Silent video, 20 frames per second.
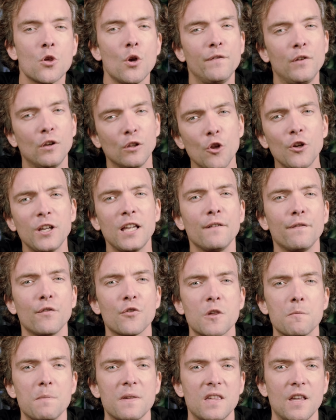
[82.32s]
So if you're looking
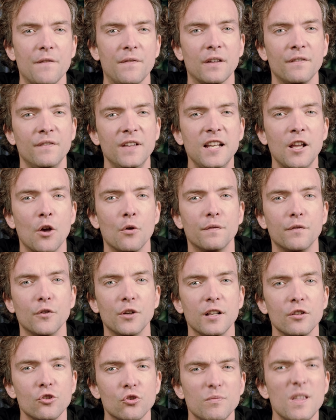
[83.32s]
for specific video
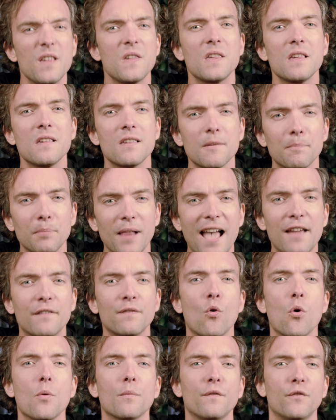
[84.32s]
footage, this is the
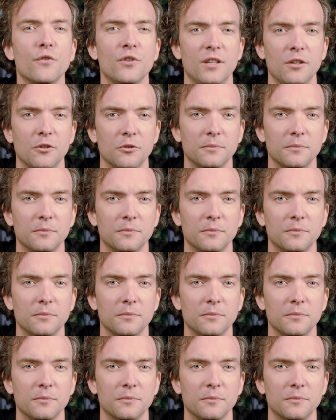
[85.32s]
platform for you.